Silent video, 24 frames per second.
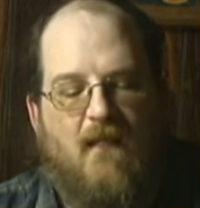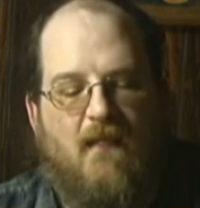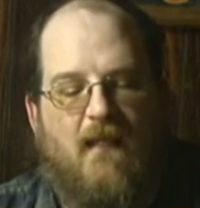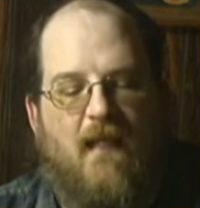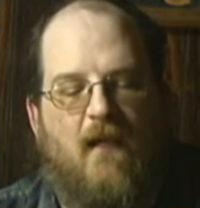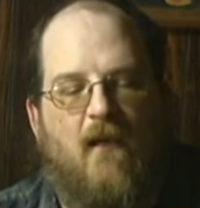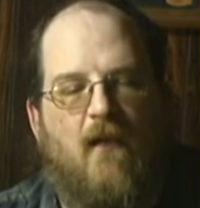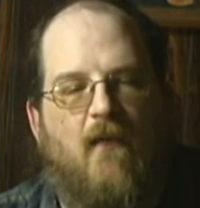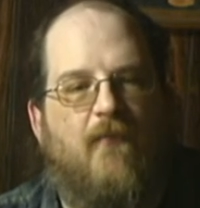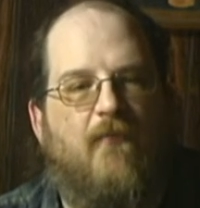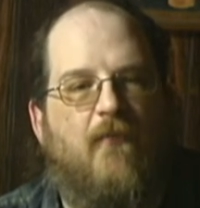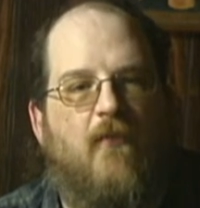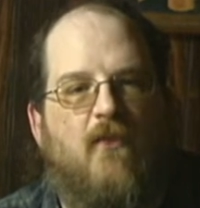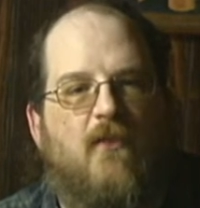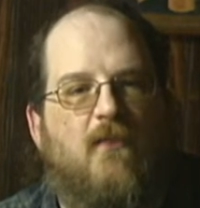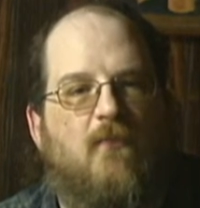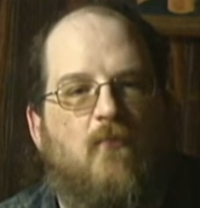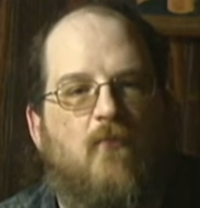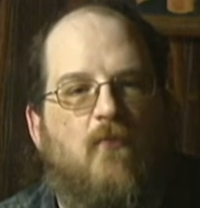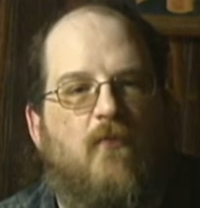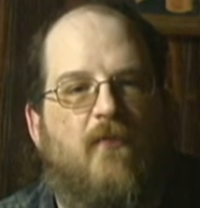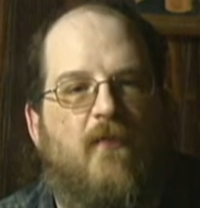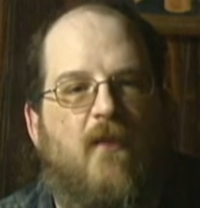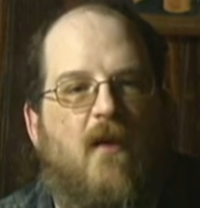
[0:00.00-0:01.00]
Like our first
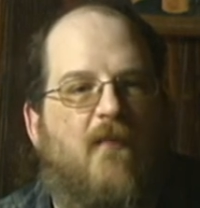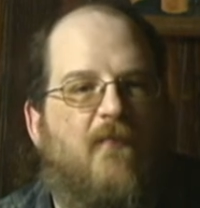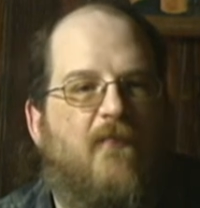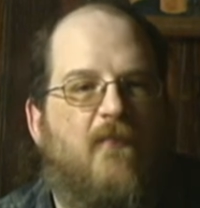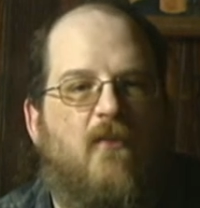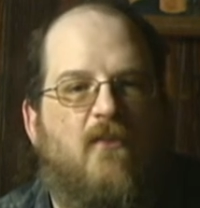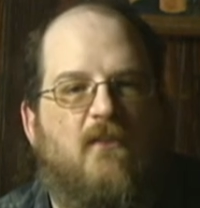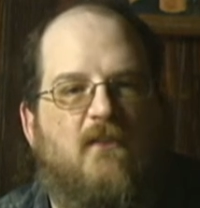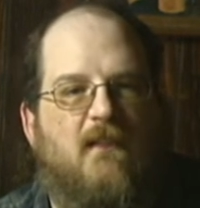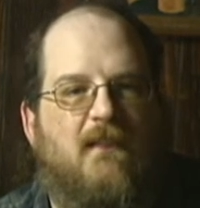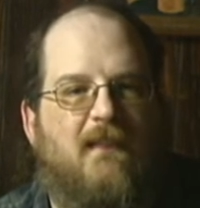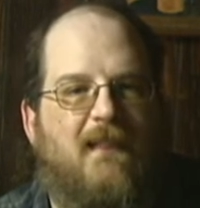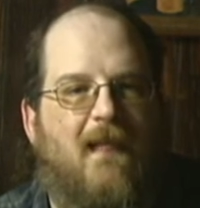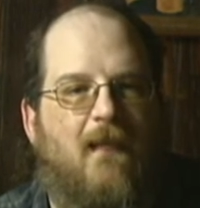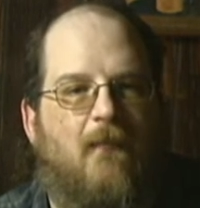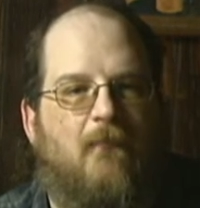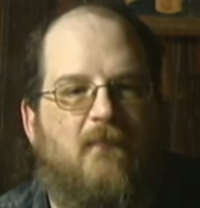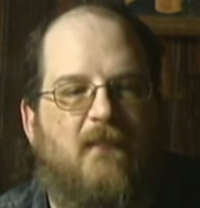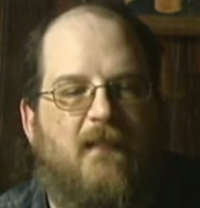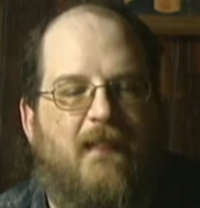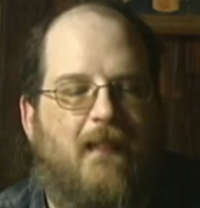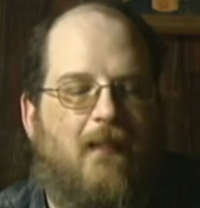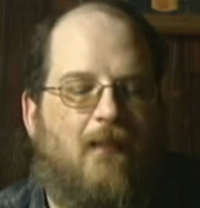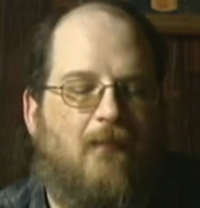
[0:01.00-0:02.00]
movie, our first
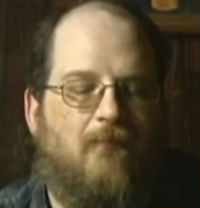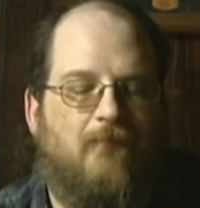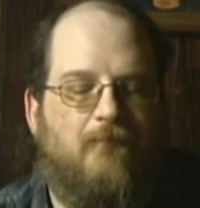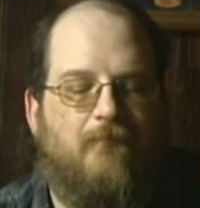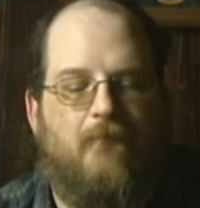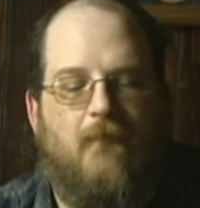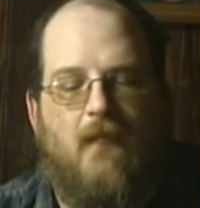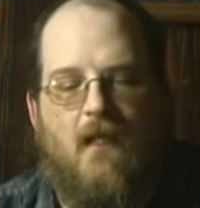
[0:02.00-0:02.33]
attempt, you know.